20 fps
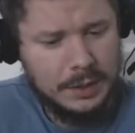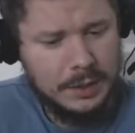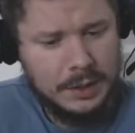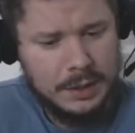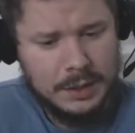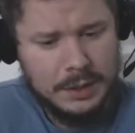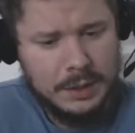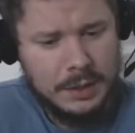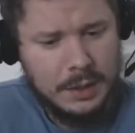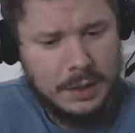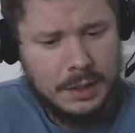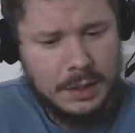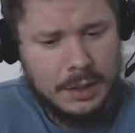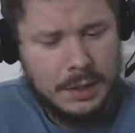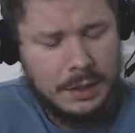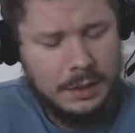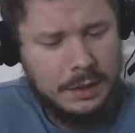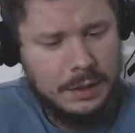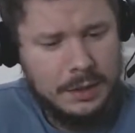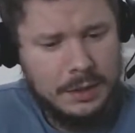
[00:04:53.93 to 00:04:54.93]
And
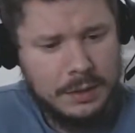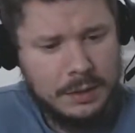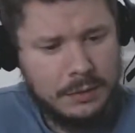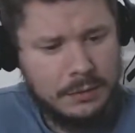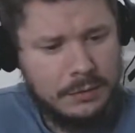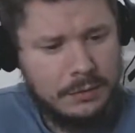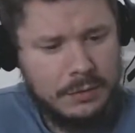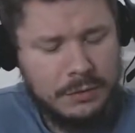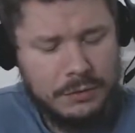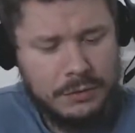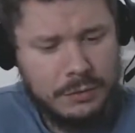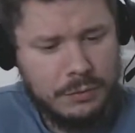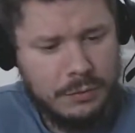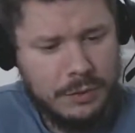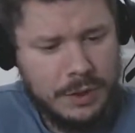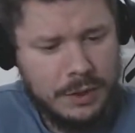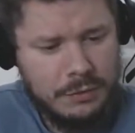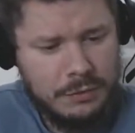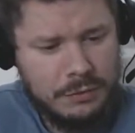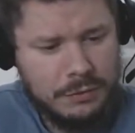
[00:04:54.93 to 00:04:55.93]
then the
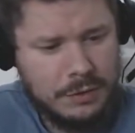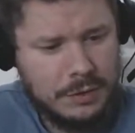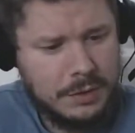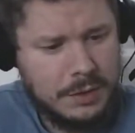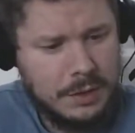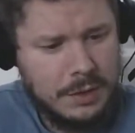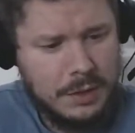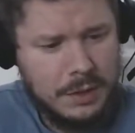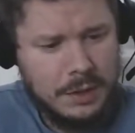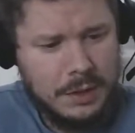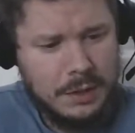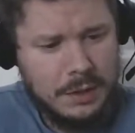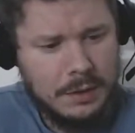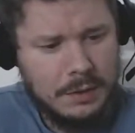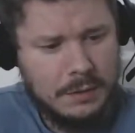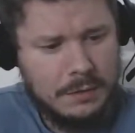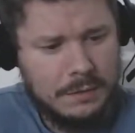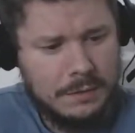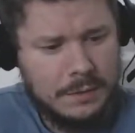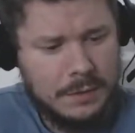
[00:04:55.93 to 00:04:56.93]
situation
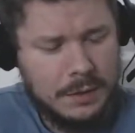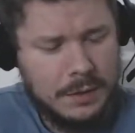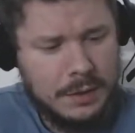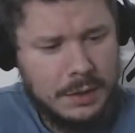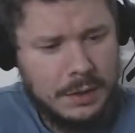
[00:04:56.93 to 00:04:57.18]
of